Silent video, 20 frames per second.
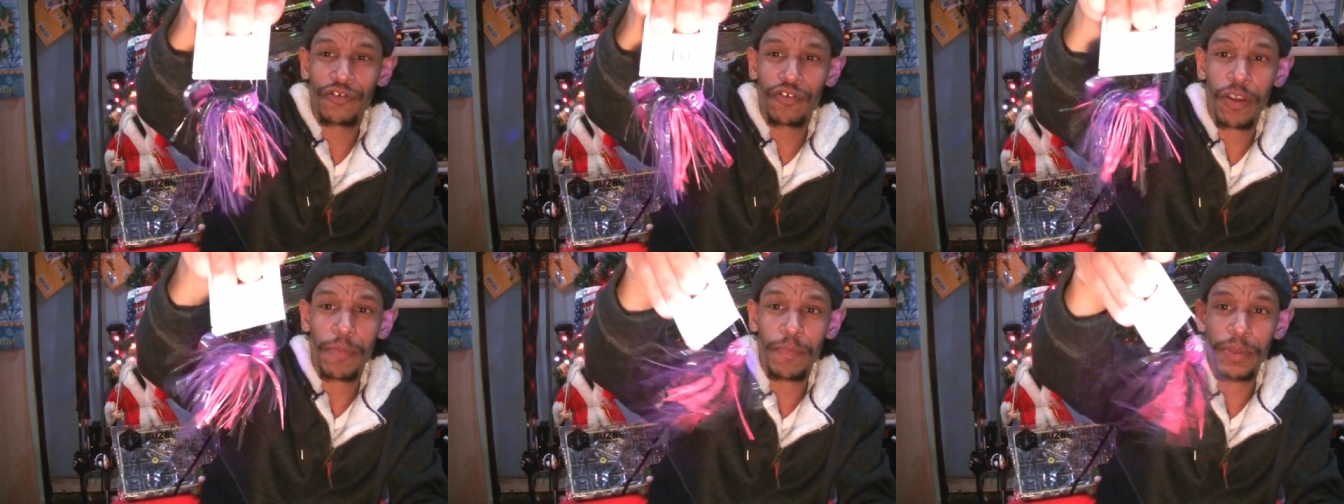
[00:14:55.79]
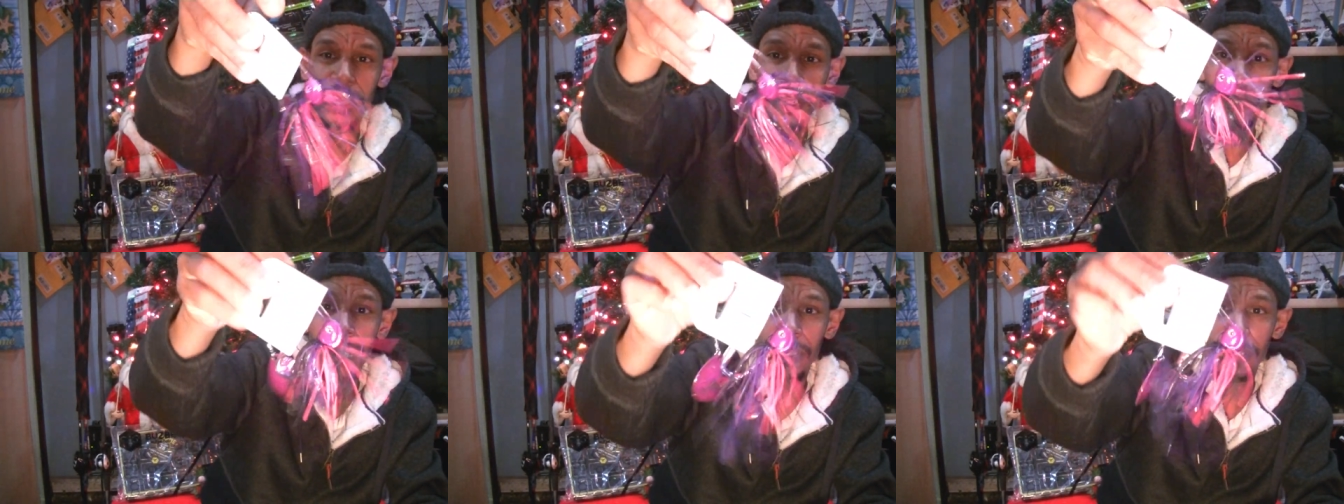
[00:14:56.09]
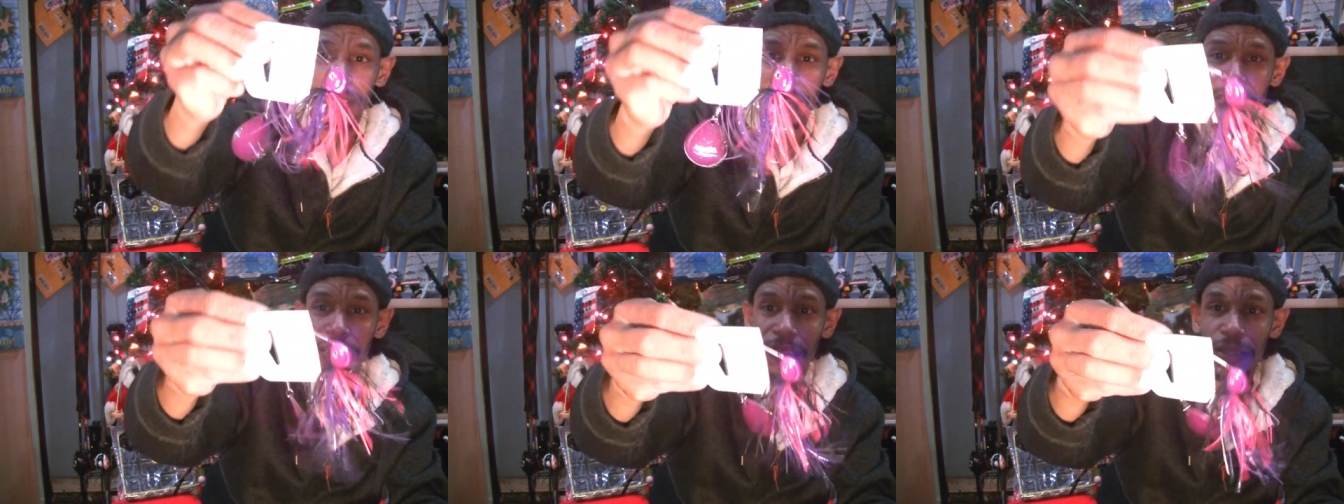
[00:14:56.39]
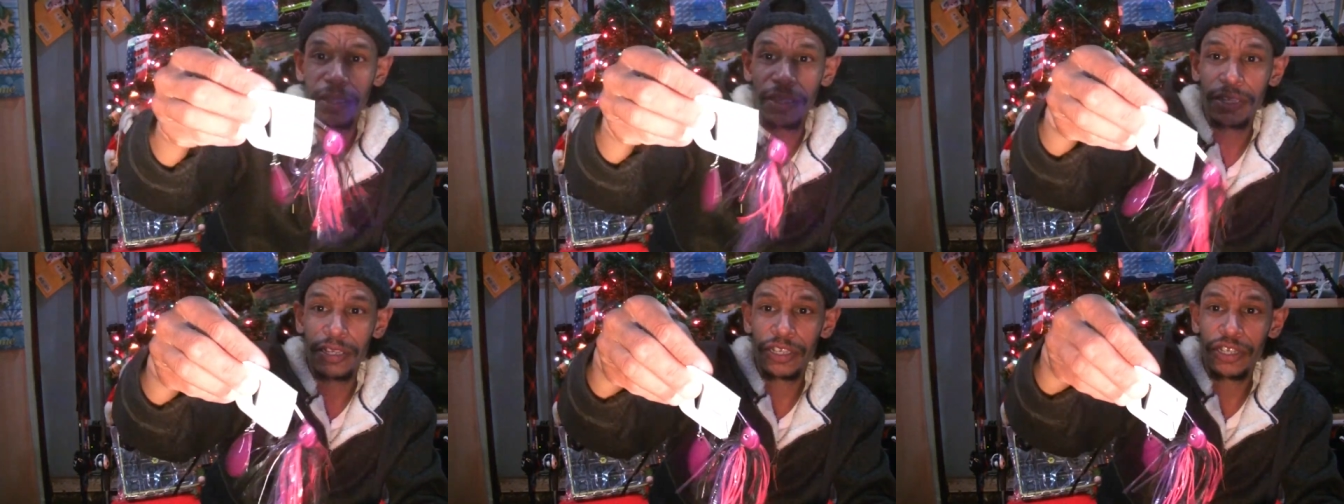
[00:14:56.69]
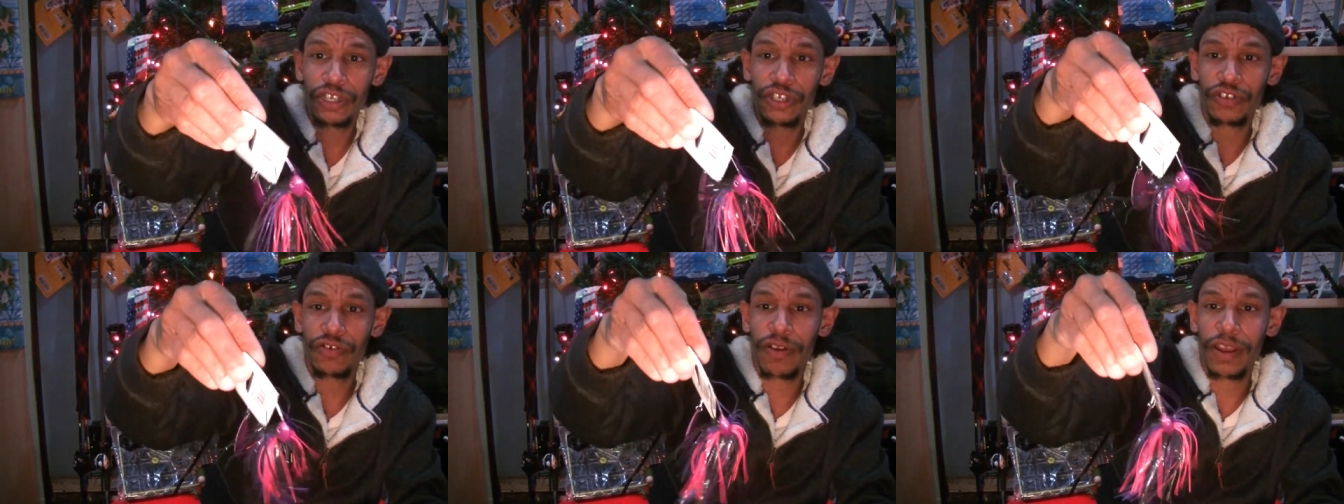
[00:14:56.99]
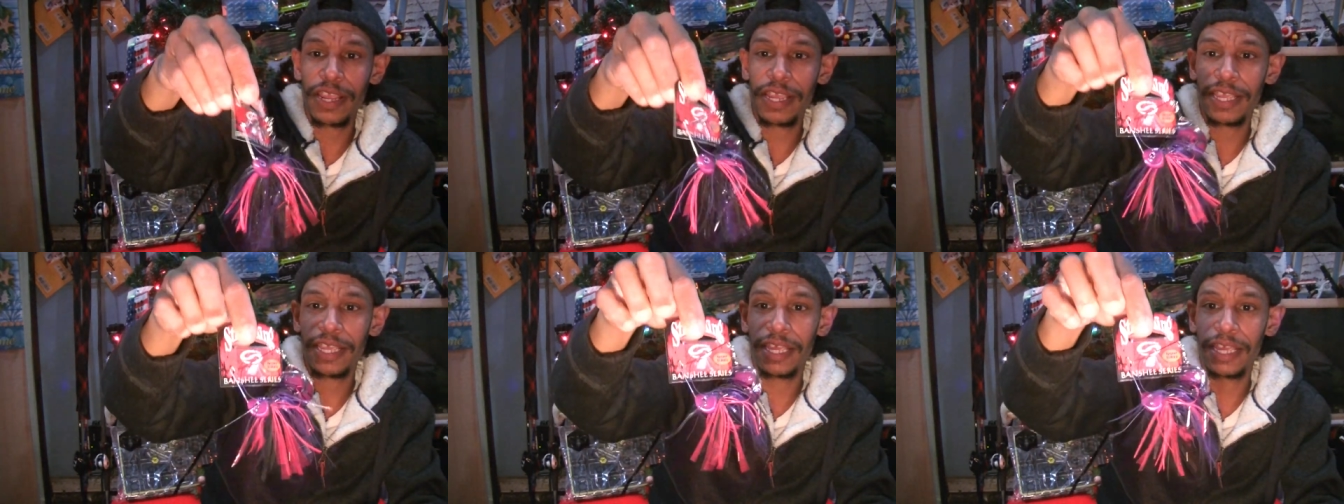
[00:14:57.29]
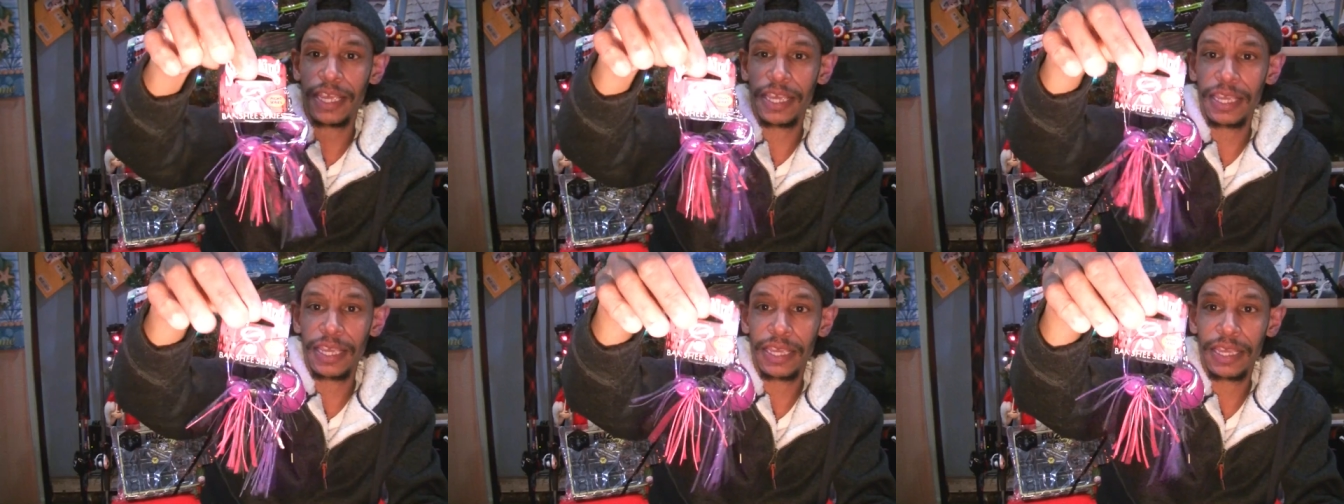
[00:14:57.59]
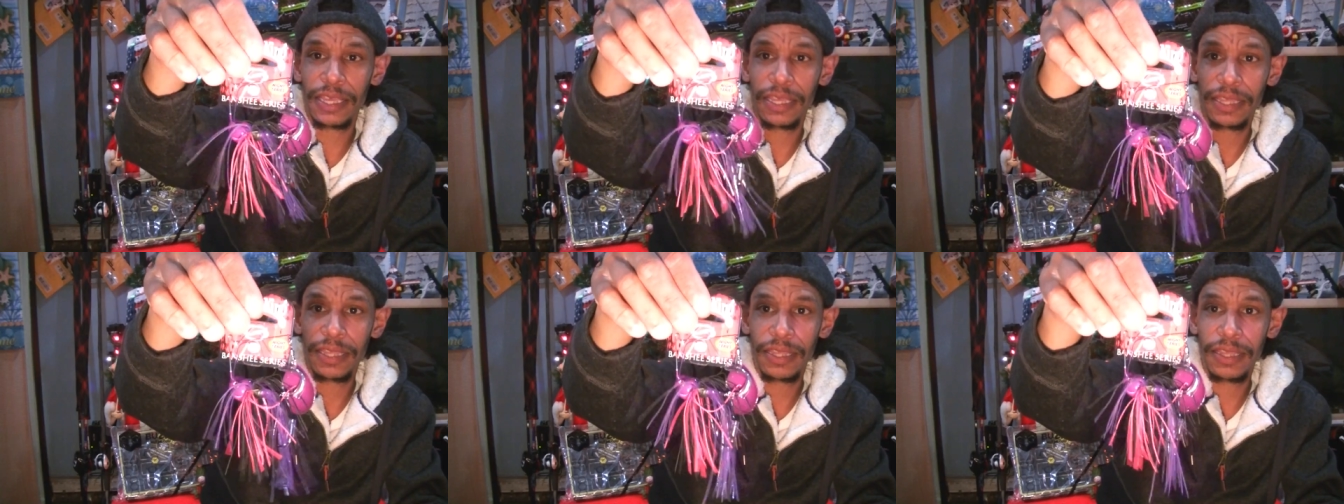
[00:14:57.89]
trippy Strike King,